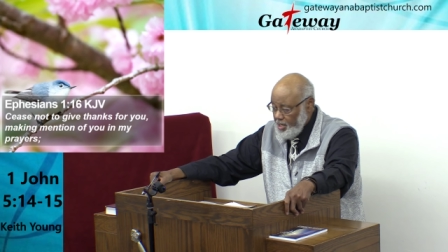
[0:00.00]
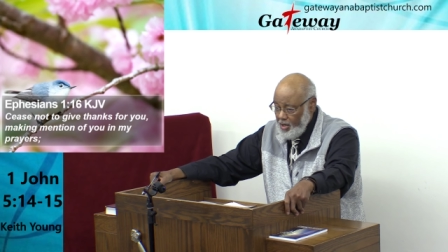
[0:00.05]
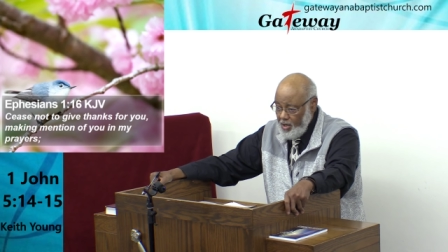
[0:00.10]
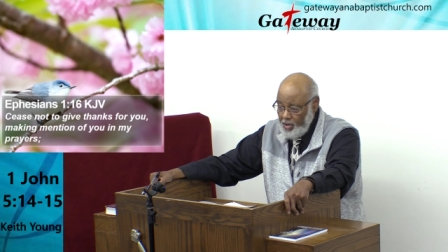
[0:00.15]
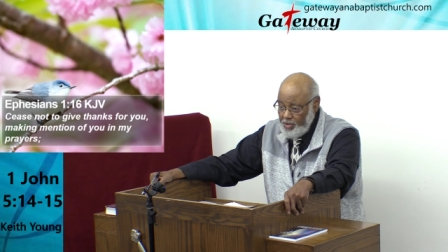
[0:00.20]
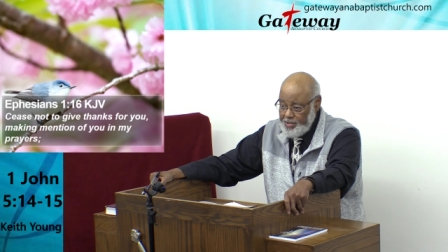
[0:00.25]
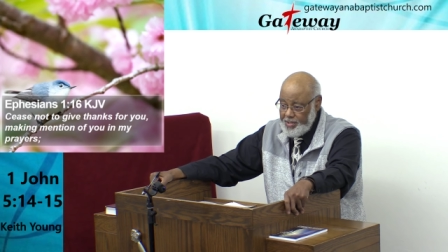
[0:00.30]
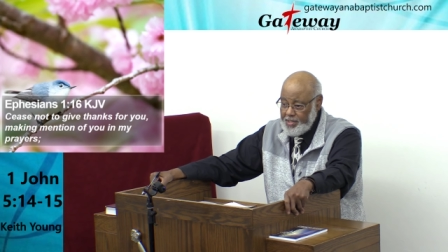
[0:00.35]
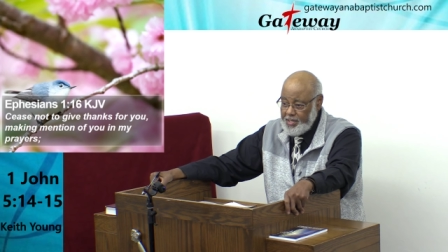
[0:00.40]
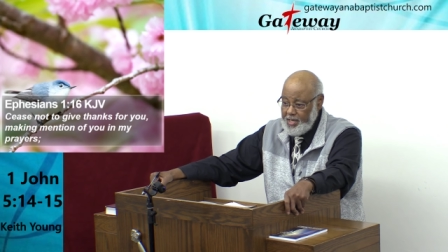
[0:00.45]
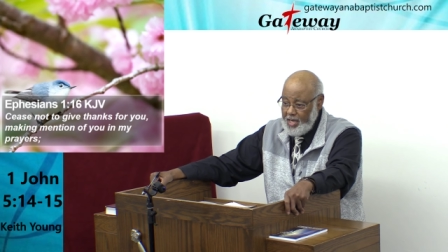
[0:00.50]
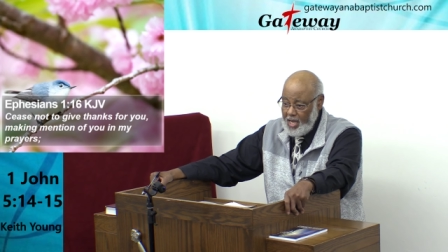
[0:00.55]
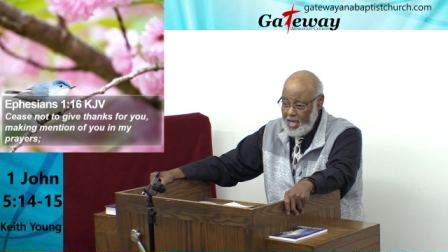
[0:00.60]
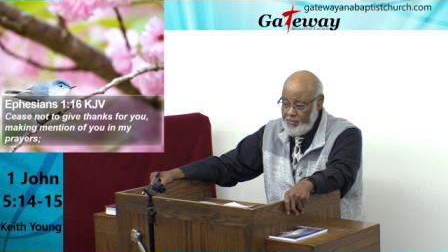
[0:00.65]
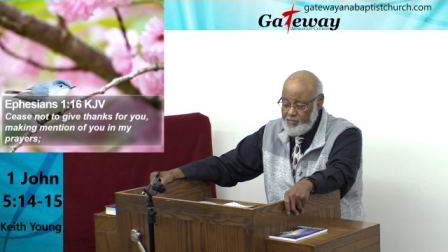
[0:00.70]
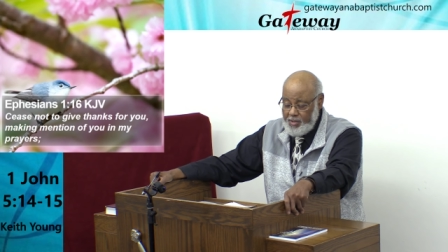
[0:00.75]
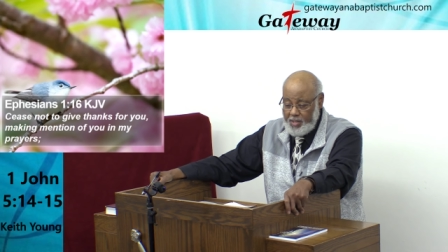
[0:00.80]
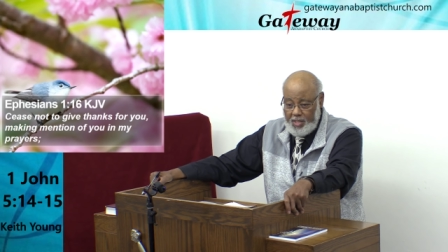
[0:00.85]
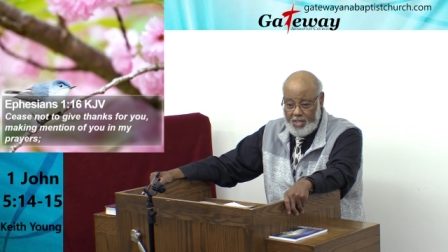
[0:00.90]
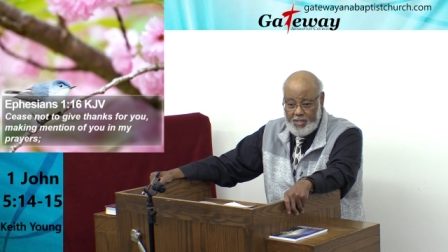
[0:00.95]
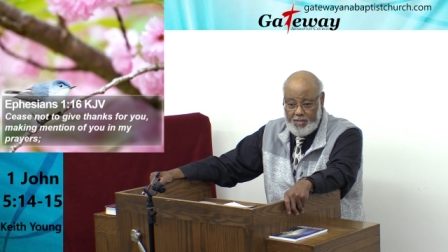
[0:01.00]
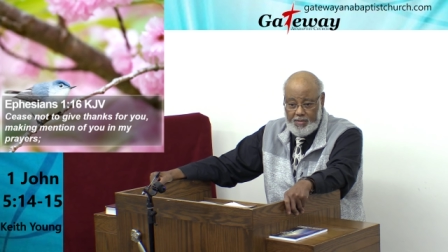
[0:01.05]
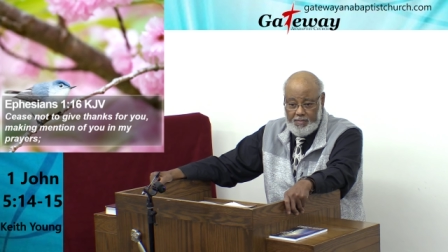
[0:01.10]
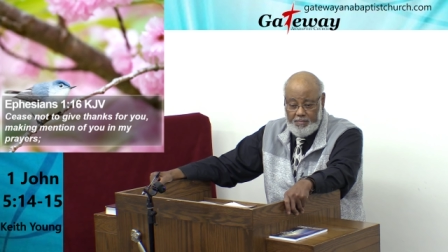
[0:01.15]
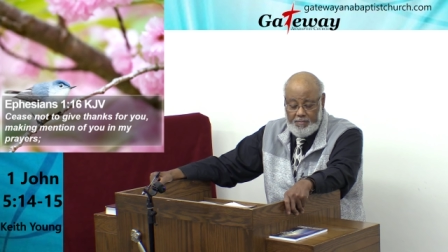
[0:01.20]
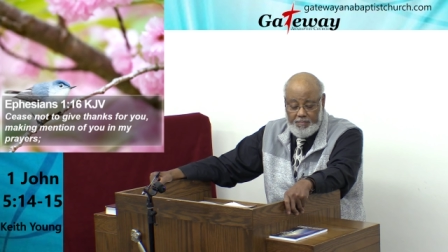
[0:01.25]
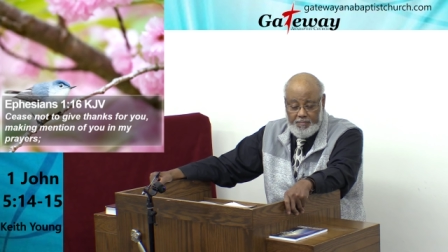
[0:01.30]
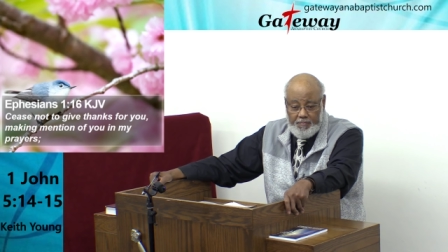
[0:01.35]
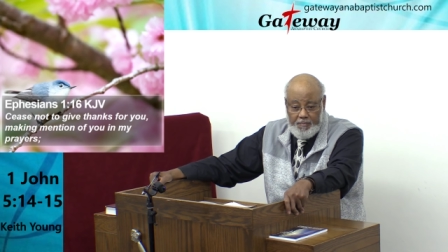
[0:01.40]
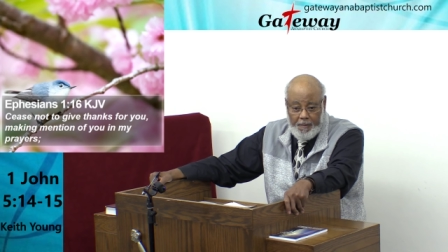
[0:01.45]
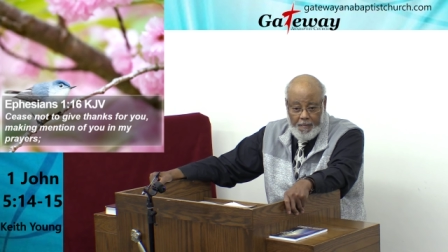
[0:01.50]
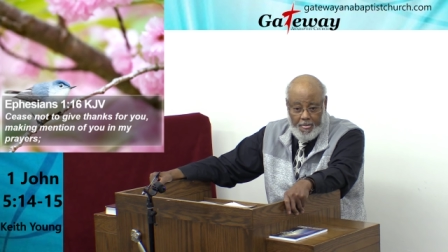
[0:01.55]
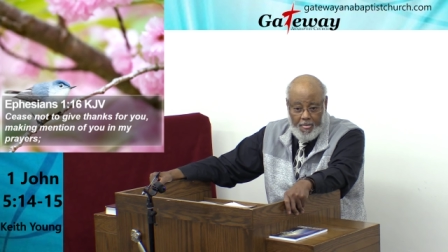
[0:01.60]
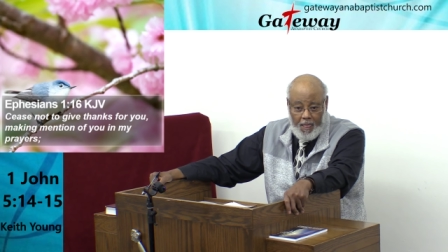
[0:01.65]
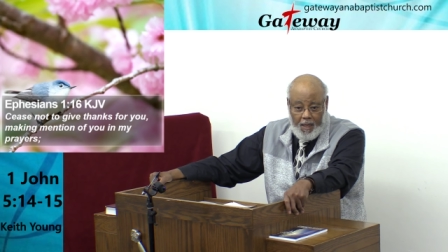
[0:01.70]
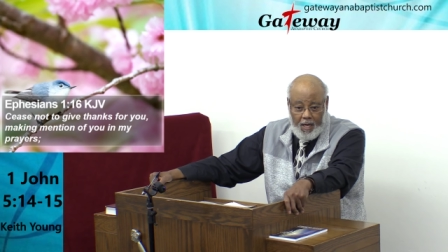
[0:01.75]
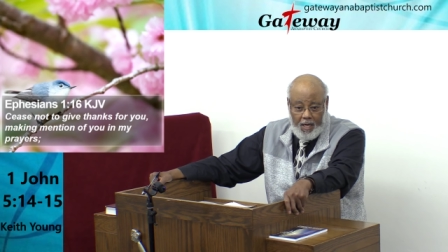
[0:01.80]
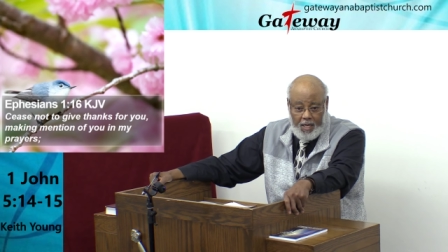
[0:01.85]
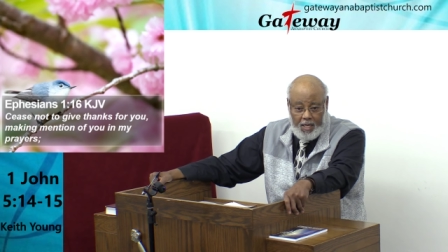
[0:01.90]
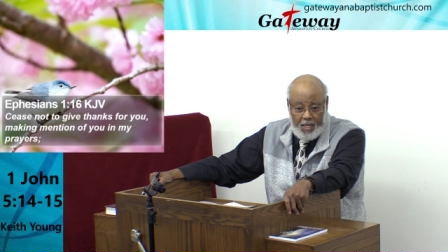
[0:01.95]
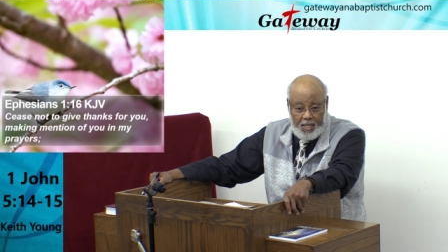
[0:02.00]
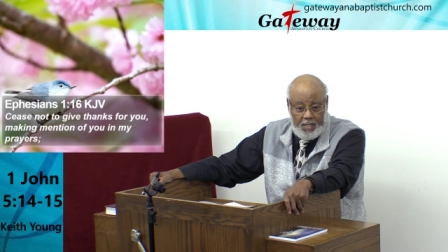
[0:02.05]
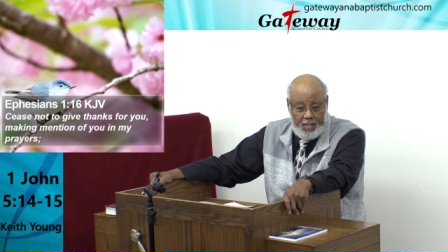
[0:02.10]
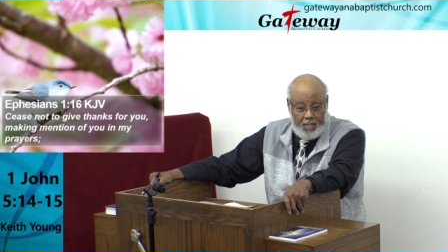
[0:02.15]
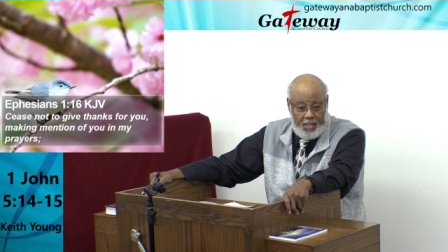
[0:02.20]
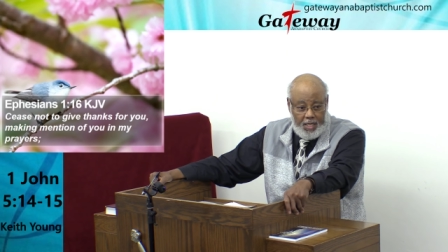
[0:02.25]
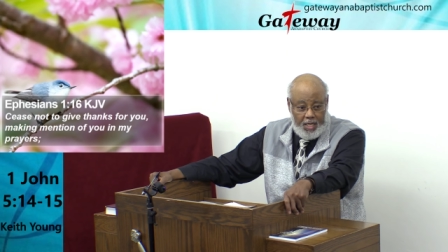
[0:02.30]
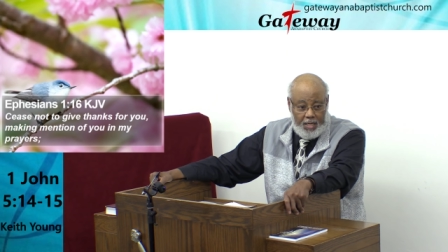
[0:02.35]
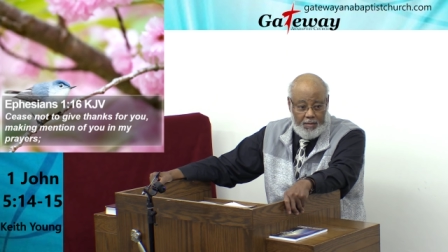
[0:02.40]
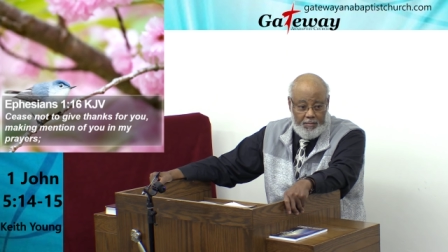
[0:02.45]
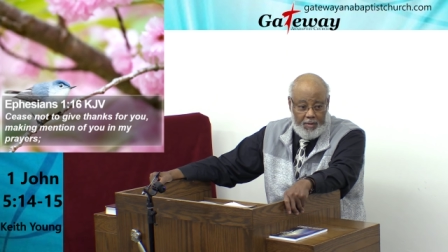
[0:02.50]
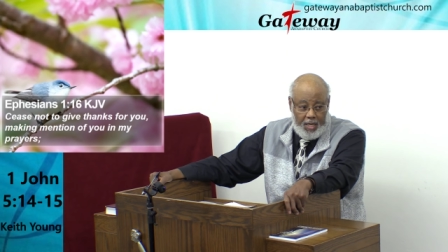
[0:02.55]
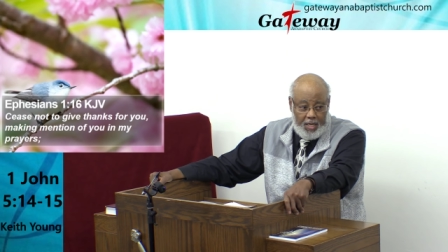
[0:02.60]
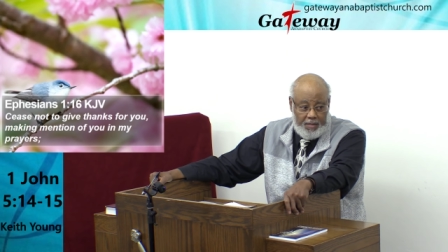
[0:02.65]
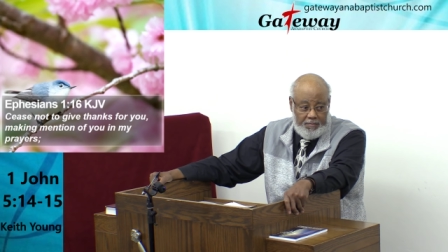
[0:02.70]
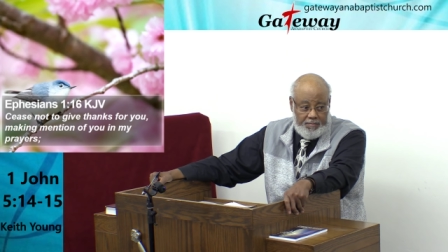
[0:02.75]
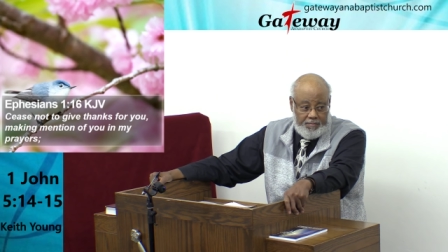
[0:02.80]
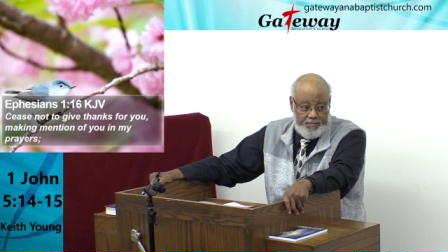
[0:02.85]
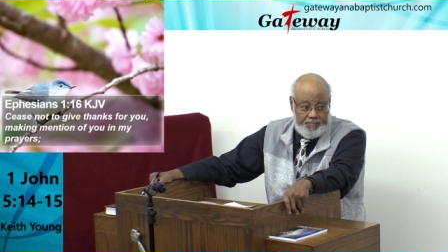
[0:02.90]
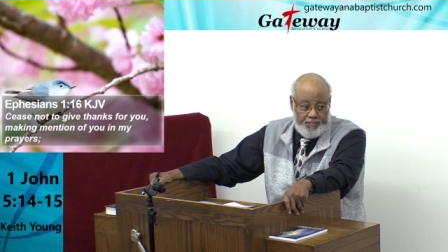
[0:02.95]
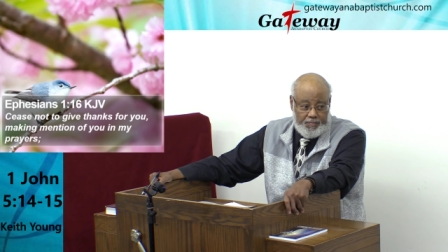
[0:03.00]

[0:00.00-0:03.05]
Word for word: called it communism. Uh, amen.